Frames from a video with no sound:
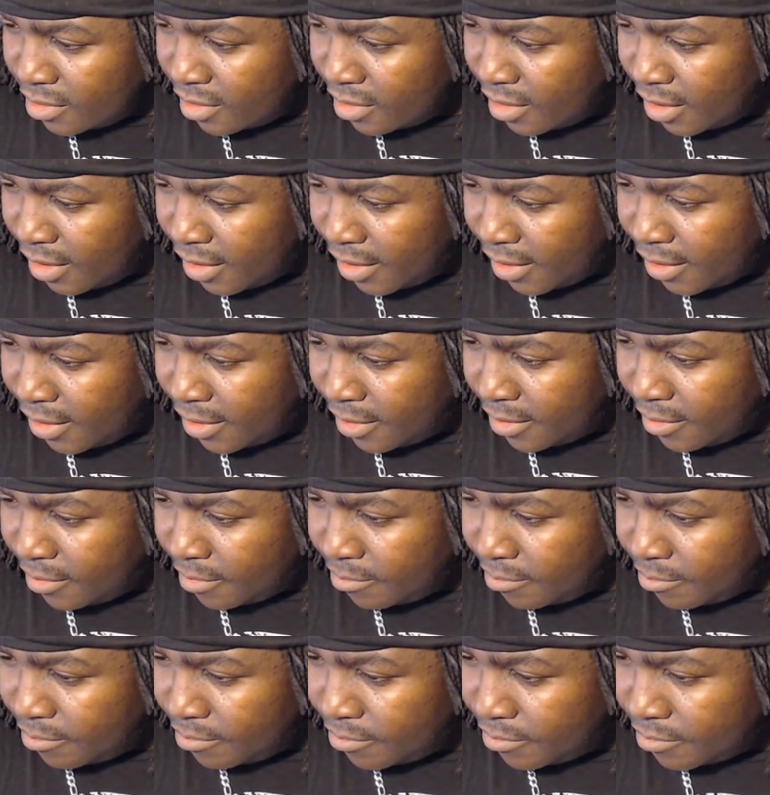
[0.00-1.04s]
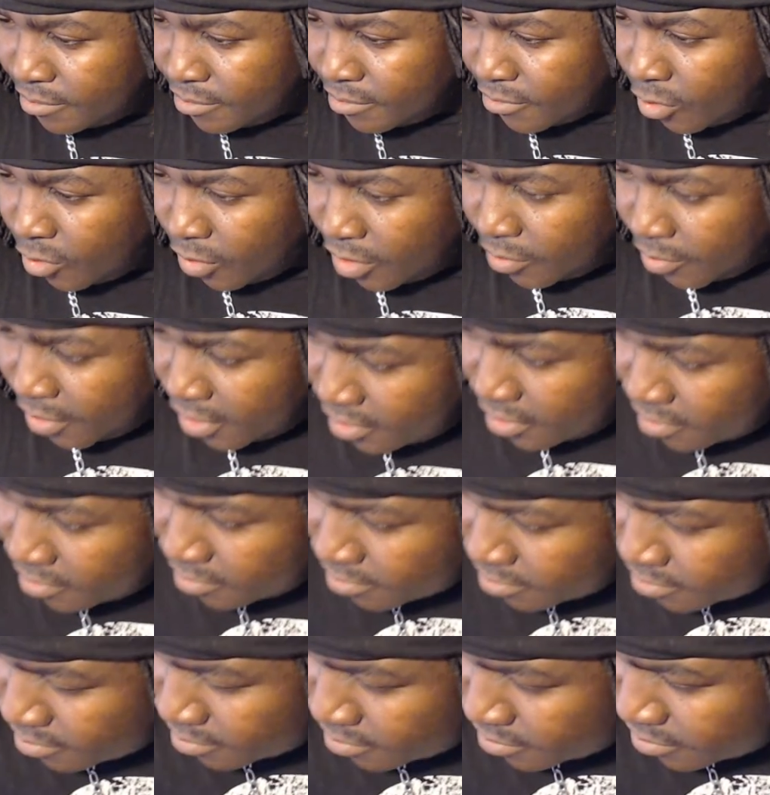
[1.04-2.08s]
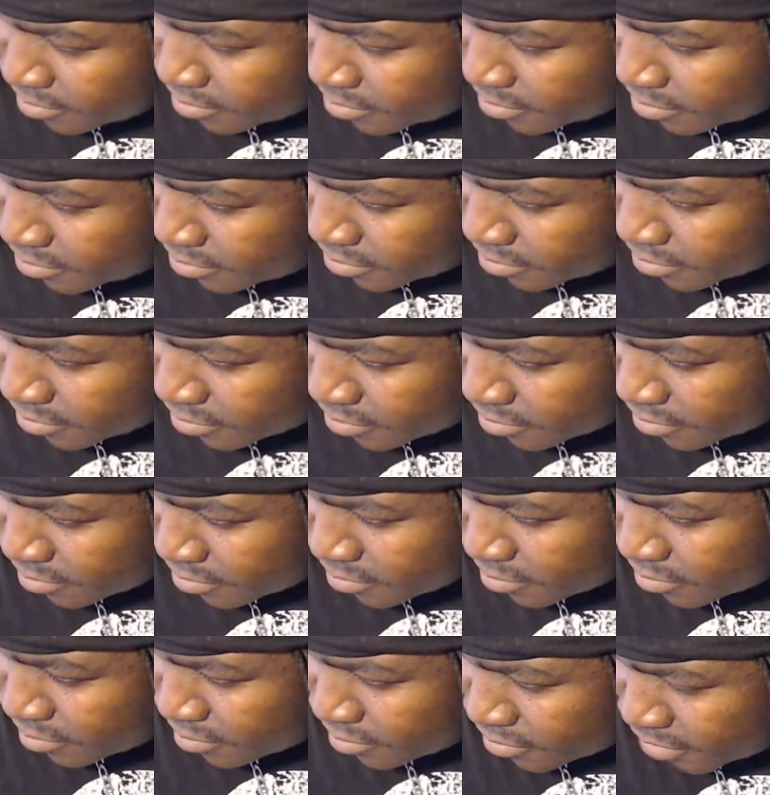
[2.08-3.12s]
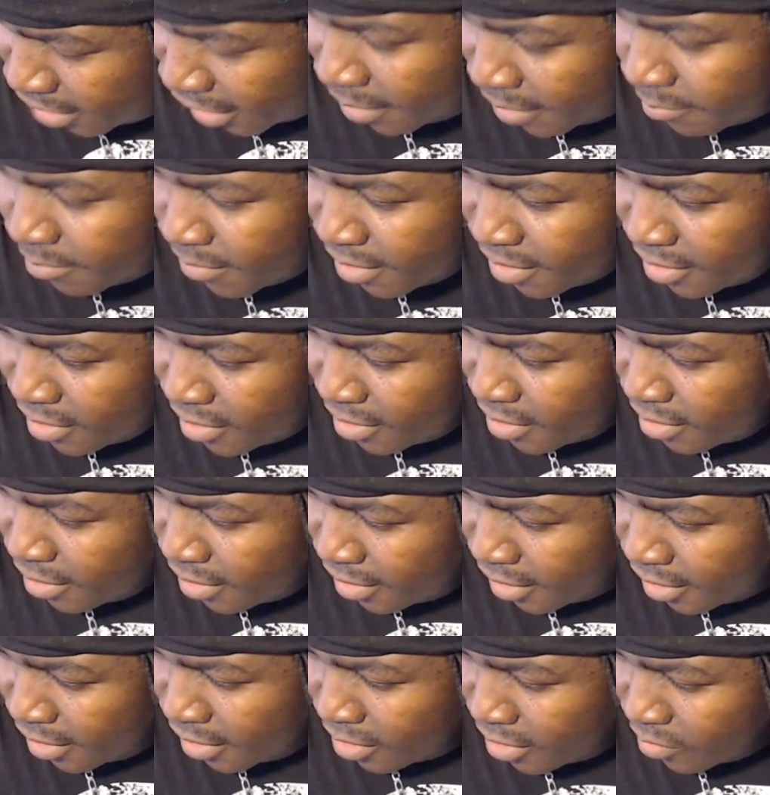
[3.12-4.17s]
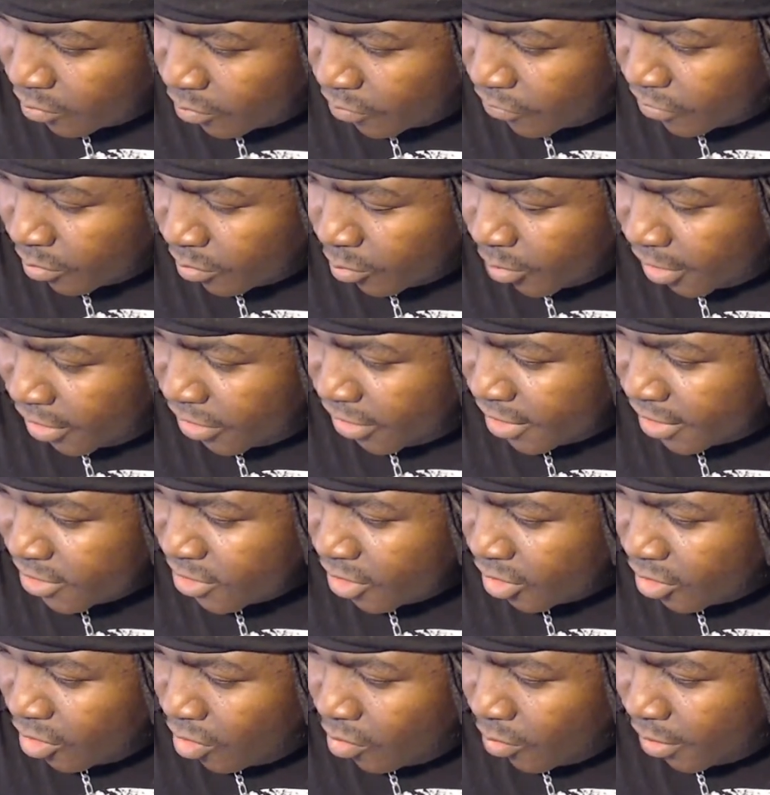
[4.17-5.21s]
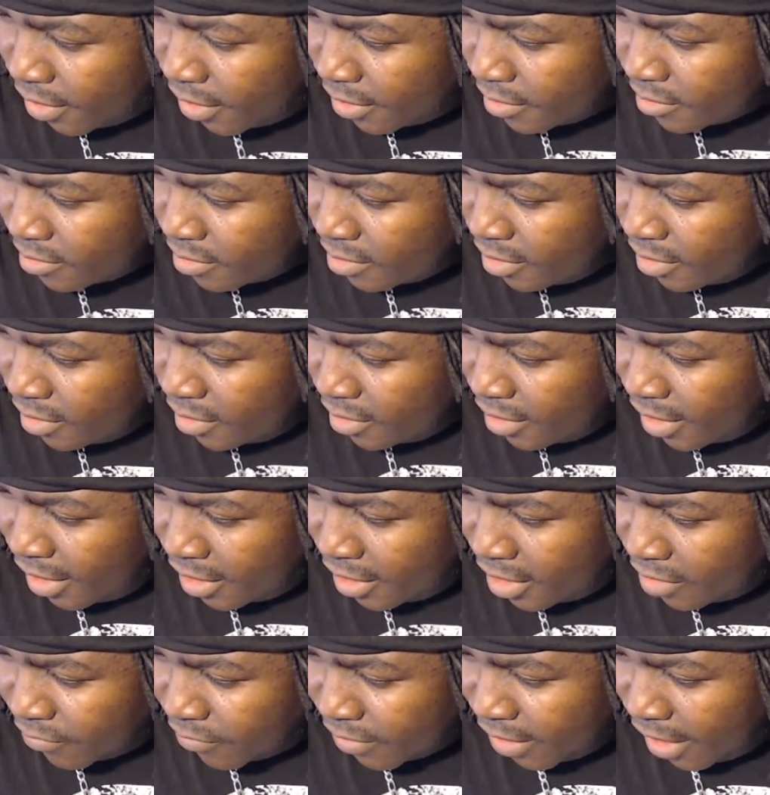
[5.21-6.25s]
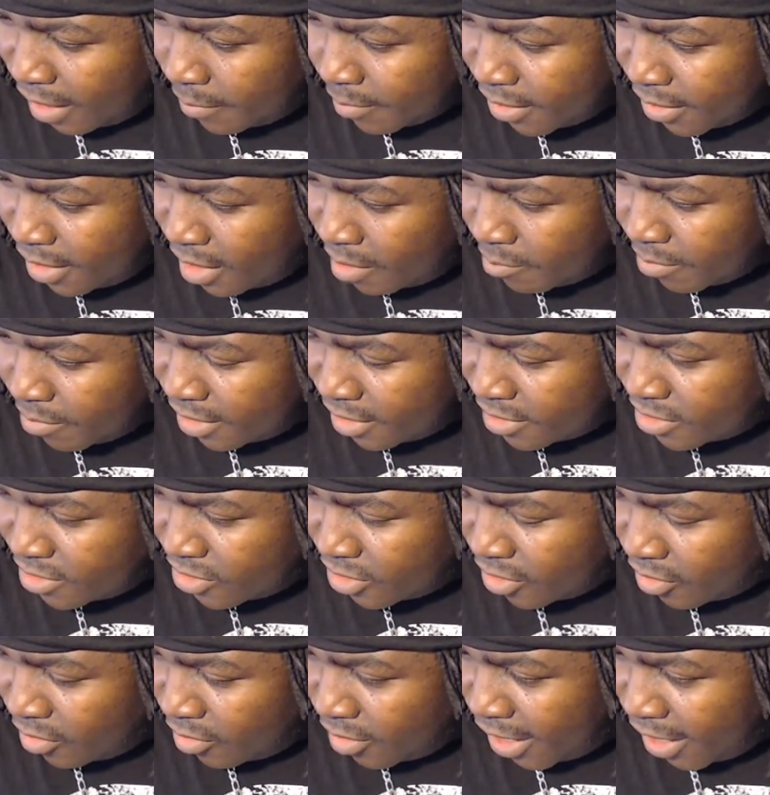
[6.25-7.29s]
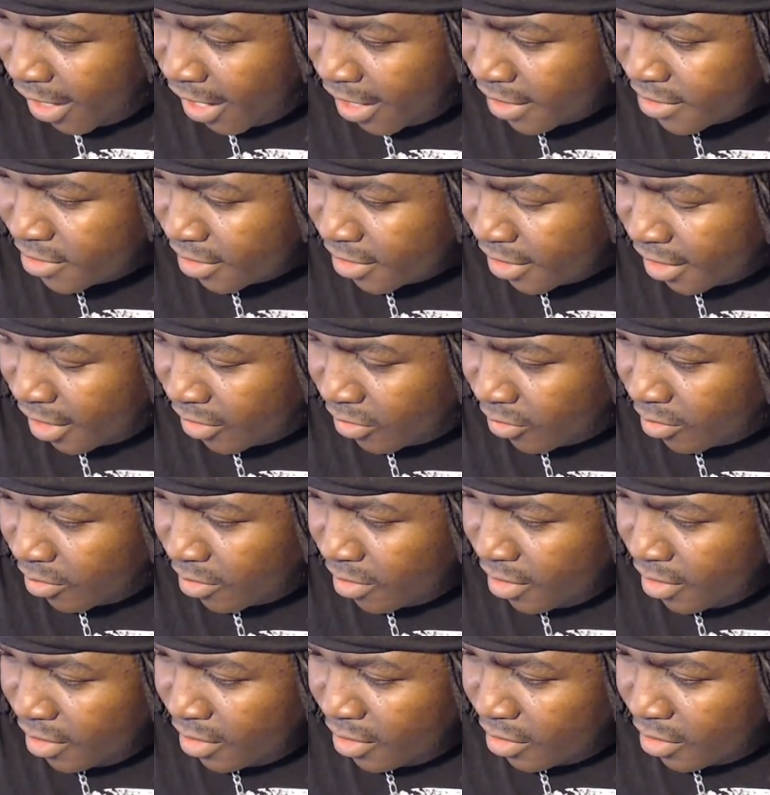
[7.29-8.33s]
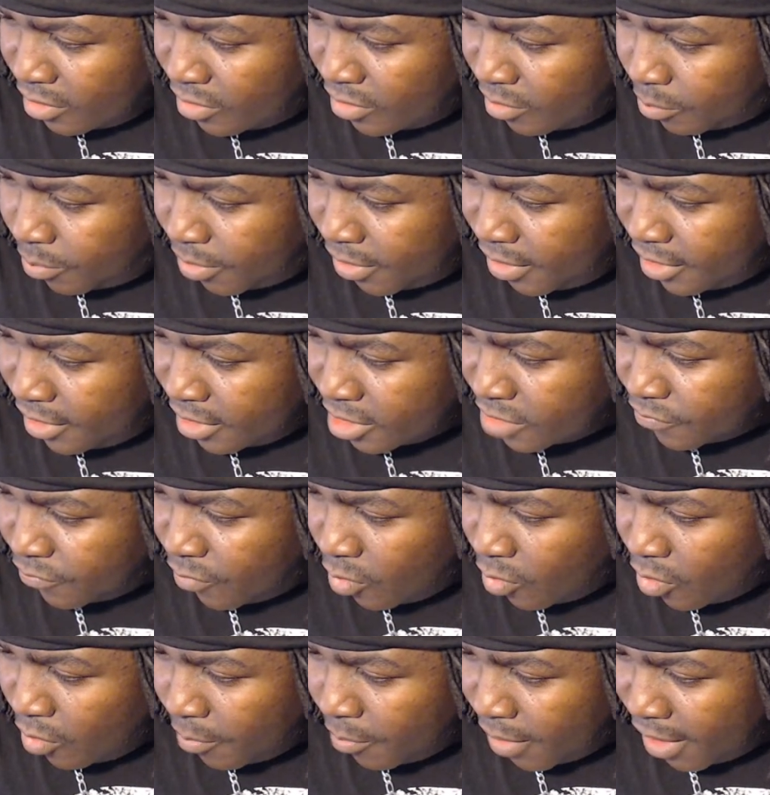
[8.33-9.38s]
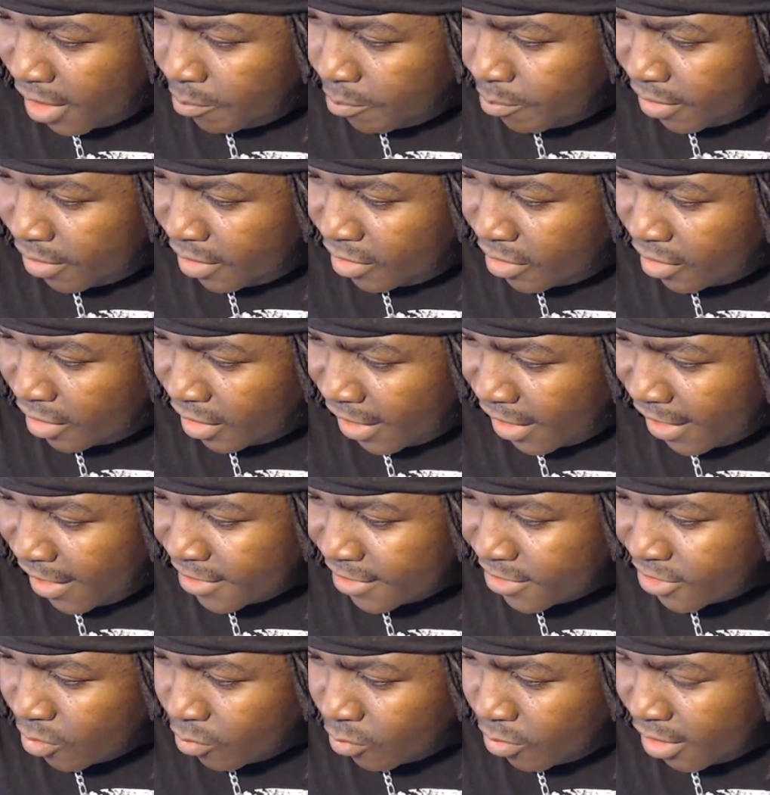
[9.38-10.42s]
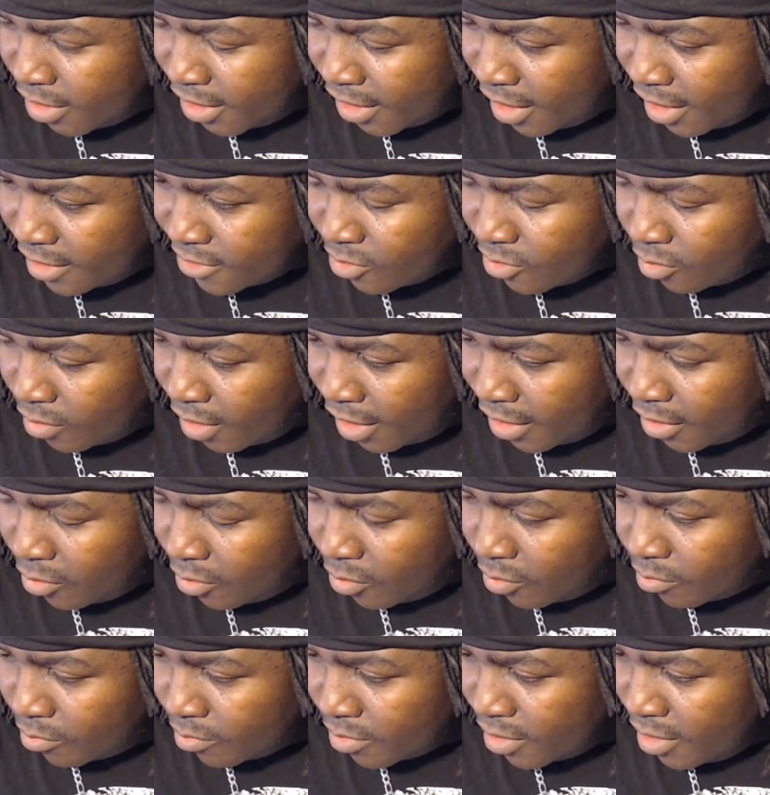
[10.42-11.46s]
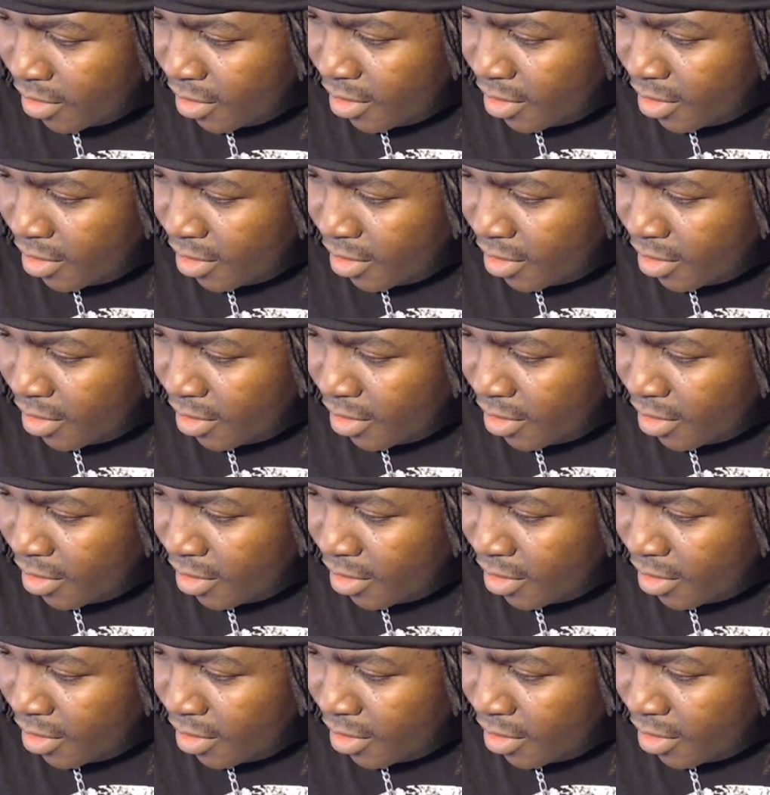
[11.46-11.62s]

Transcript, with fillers: Um, oh, wait a minute. Yeah, uh, from the way things are going, and if Capcom gets their act together, the PS4 might be the last Sony console I own.